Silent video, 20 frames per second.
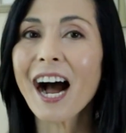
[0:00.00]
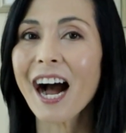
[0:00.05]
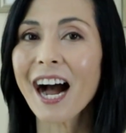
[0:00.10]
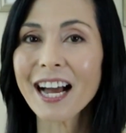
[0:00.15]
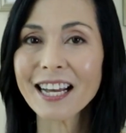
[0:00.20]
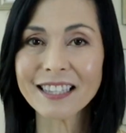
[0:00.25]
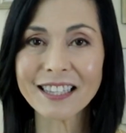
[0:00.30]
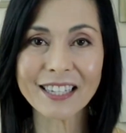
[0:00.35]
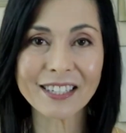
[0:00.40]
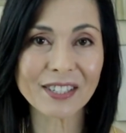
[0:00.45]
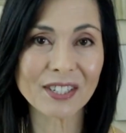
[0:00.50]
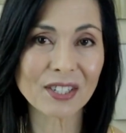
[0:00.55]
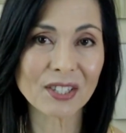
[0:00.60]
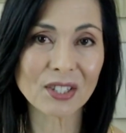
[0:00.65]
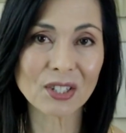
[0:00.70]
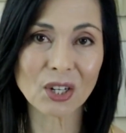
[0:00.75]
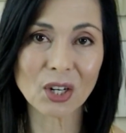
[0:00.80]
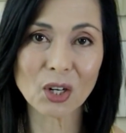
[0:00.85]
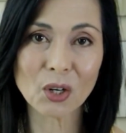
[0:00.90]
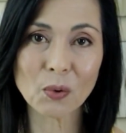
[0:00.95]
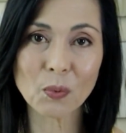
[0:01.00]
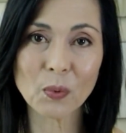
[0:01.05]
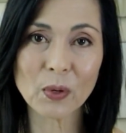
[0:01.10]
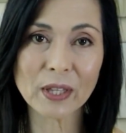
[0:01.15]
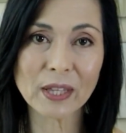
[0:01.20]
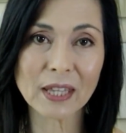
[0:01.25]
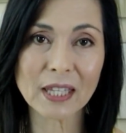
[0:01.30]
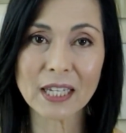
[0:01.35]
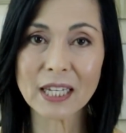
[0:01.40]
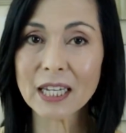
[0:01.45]
I like to start
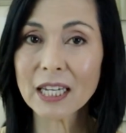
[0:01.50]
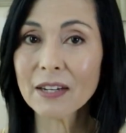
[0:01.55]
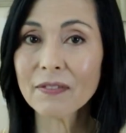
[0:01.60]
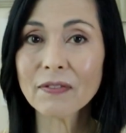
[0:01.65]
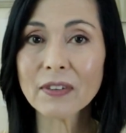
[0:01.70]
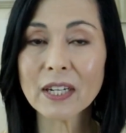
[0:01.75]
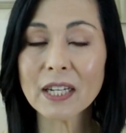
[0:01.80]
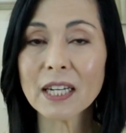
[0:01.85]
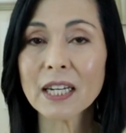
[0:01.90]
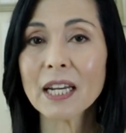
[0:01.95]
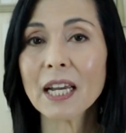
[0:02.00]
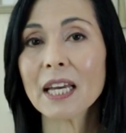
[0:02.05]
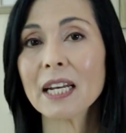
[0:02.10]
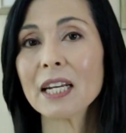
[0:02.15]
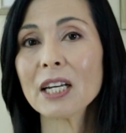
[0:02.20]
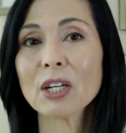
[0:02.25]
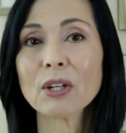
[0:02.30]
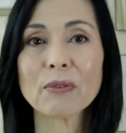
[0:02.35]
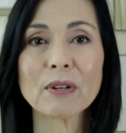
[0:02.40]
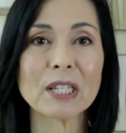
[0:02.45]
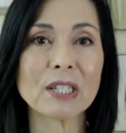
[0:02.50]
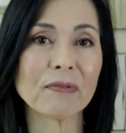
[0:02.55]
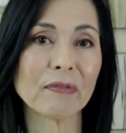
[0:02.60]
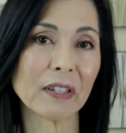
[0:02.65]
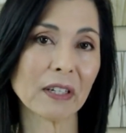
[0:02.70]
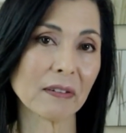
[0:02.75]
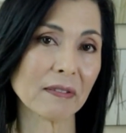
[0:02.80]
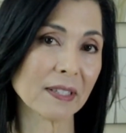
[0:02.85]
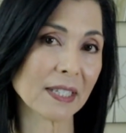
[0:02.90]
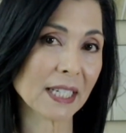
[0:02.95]
with the evening and increase
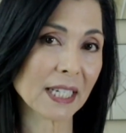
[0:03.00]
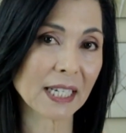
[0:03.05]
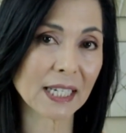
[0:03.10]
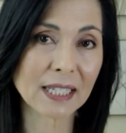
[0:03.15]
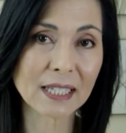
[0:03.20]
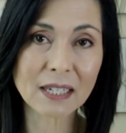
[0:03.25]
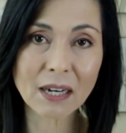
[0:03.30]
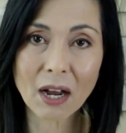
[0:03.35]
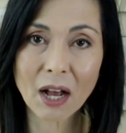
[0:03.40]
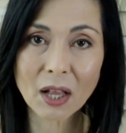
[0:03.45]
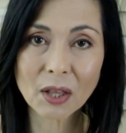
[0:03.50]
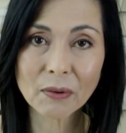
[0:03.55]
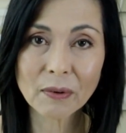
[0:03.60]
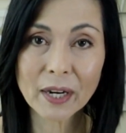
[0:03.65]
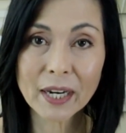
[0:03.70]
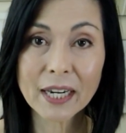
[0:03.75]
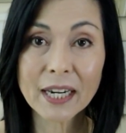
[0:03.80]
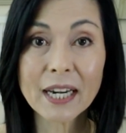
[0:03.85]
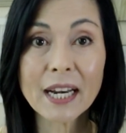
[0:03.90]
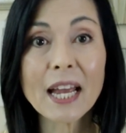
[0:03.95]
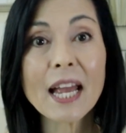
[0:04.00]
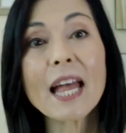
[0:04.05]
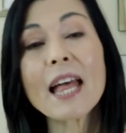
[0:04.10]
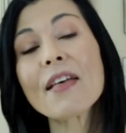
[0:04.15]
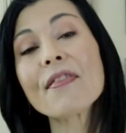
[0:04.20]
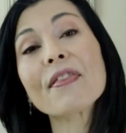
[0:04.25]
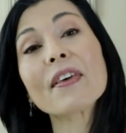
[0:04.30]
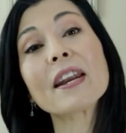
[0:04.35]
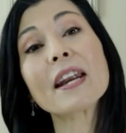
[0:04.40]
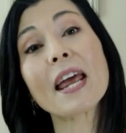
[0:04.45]
frequency as tolerated,
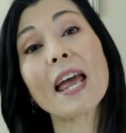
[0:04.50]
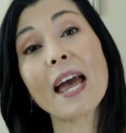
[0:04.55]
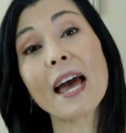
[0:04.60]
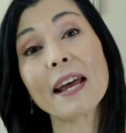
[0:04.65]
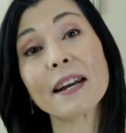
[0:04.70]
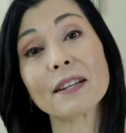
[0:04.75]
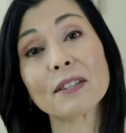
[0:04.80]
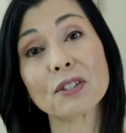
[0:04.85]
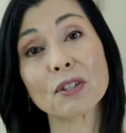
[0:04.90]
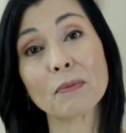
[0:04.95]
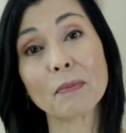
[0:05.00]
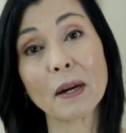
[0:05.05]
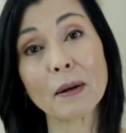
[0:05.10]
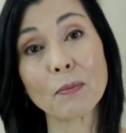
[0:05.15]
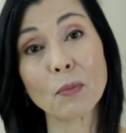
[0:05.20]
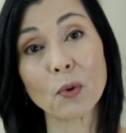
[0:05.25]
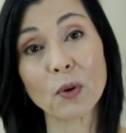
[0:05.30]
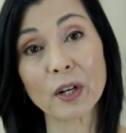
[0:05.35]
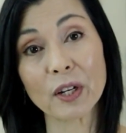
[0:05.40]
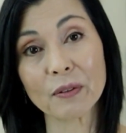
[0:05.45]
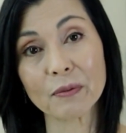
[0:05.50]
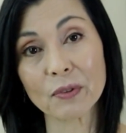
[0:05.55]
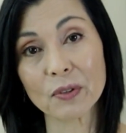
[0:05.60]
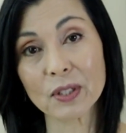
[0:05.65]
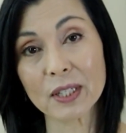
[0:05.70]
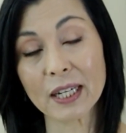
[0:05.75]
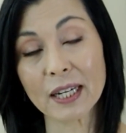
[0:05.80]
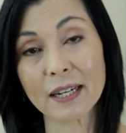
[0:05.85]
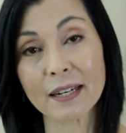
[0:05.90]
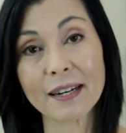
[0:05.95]
then add it to my morning
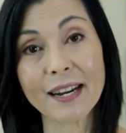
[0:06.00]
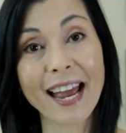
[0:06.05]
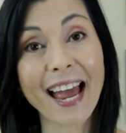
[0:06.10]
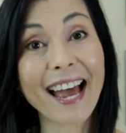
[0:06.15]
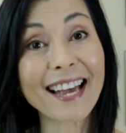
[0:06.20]
routine.